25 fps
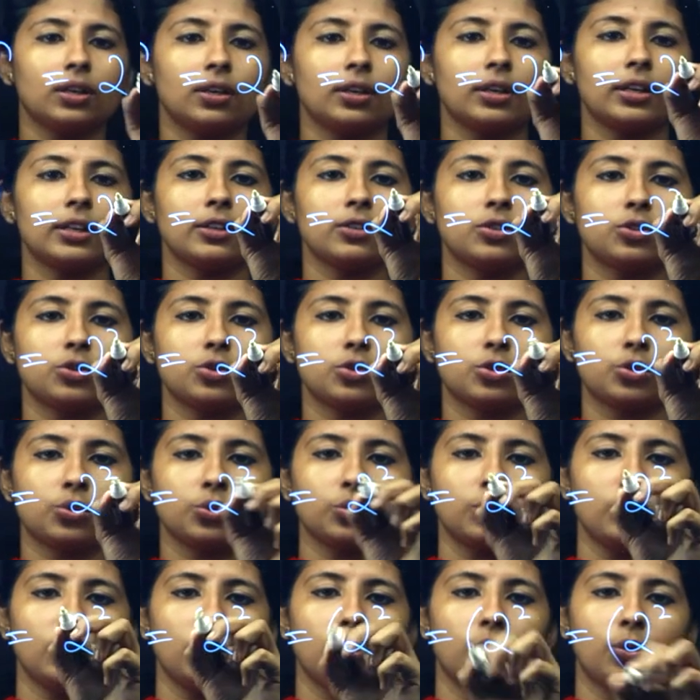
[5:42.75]
raised to
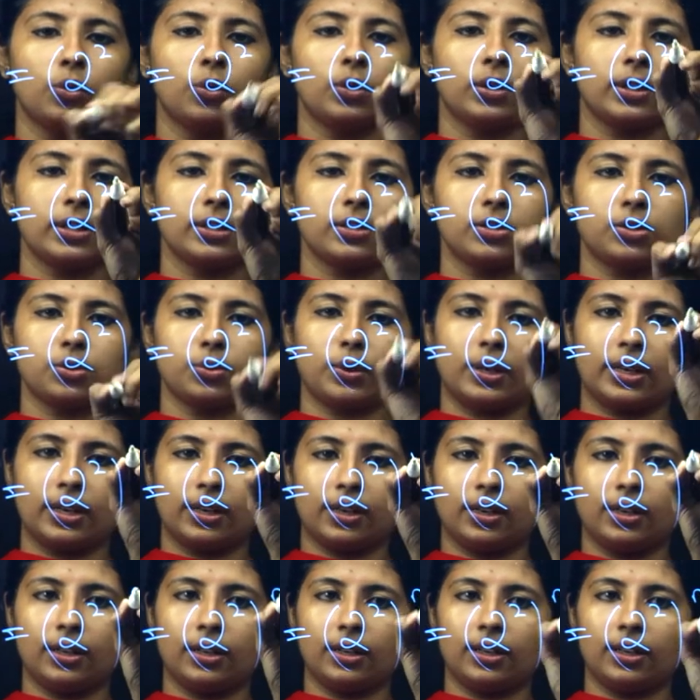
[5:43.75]
2, the whole raised to n.